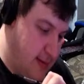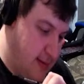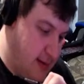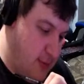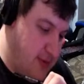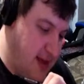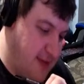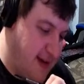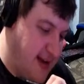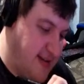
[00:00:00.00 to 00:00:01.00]
I would say
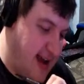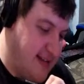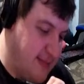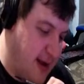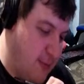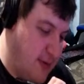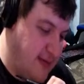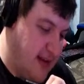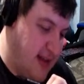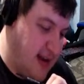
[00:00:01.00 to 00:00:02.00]
he's fantastic, but I would
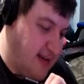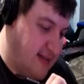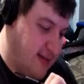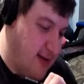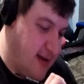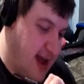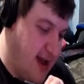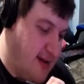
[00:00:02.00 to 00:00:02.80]
say that he's a good dad.